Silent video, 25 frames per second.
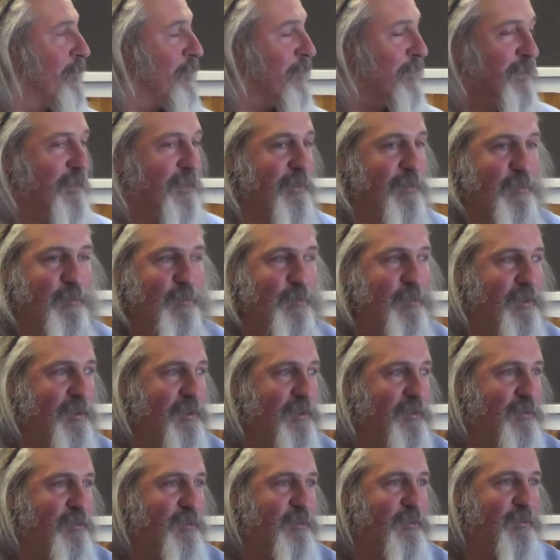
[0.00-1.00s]
Okay. Who
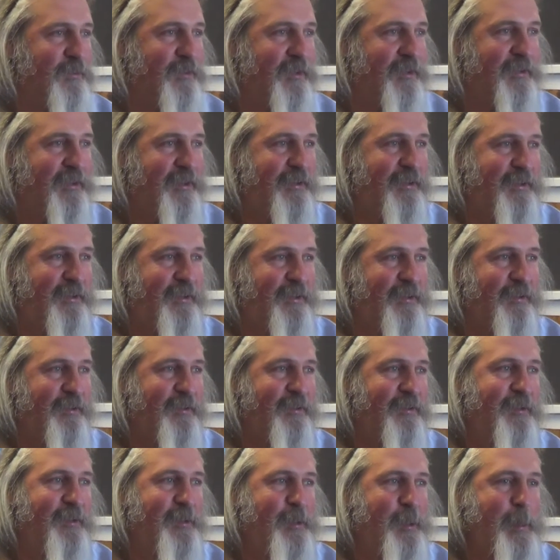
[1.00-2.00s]
does? Who said they did?
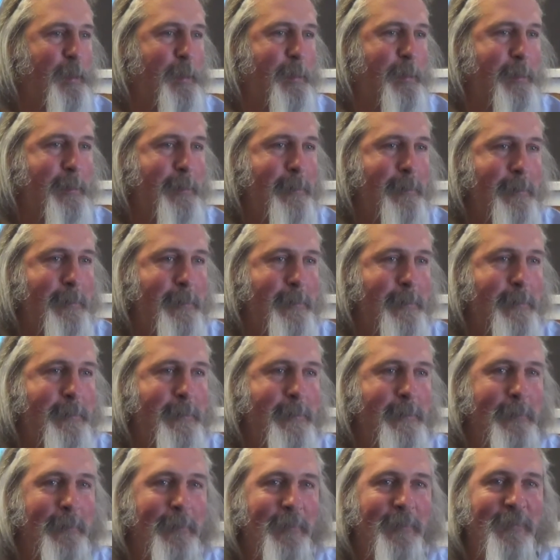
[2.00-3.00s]

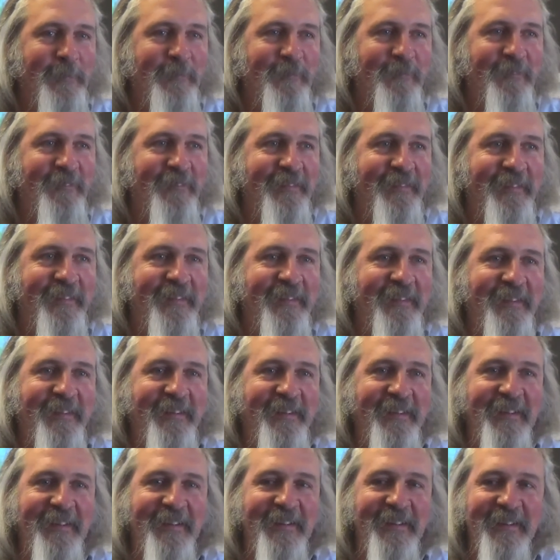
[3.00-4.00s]
One's a man and one's a
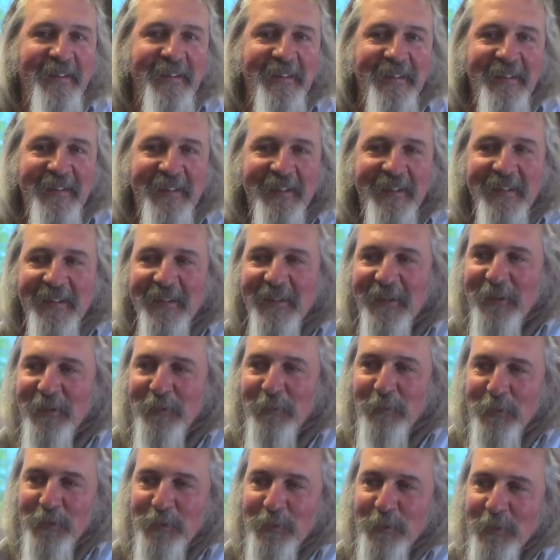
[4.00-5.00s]
person. Yeah,
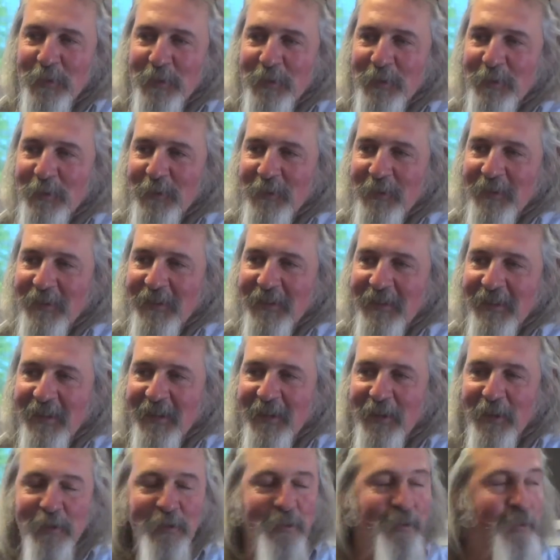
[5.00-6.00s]
and which one do you do?
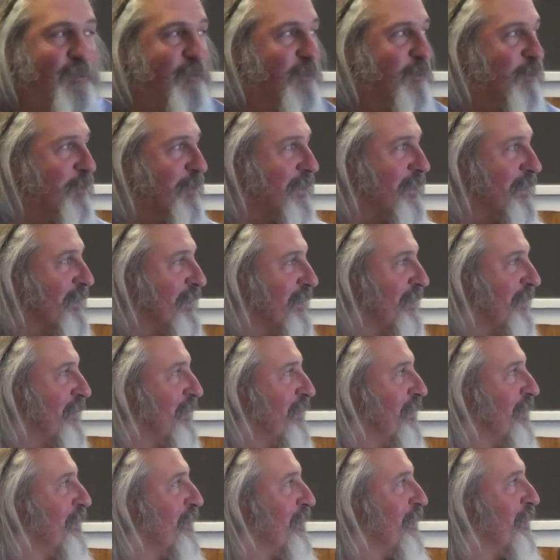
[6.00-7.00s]
Oh, you do, okay.
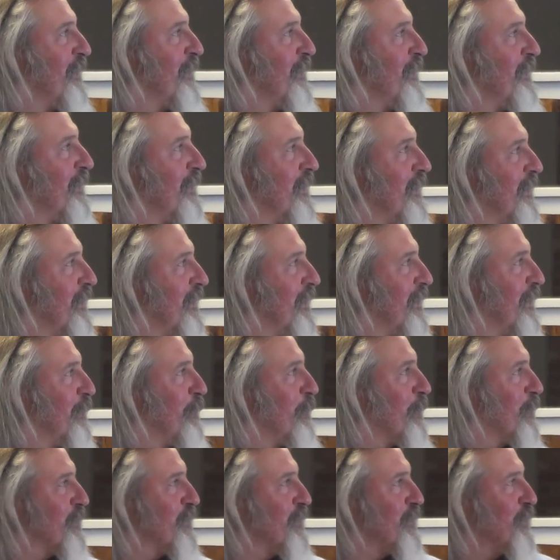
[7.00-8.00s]
Uh,
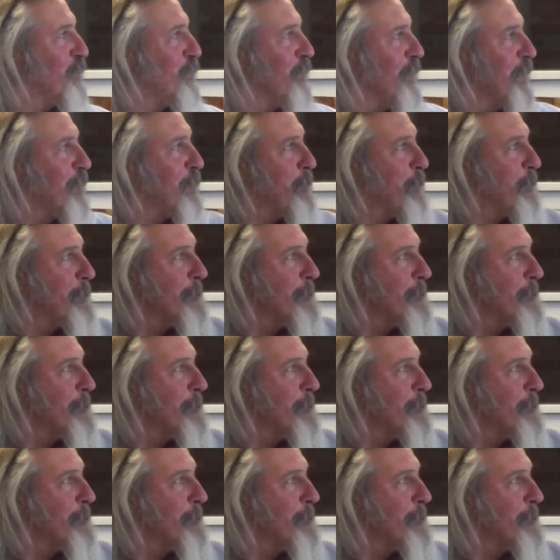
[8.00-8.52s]
what does this mean?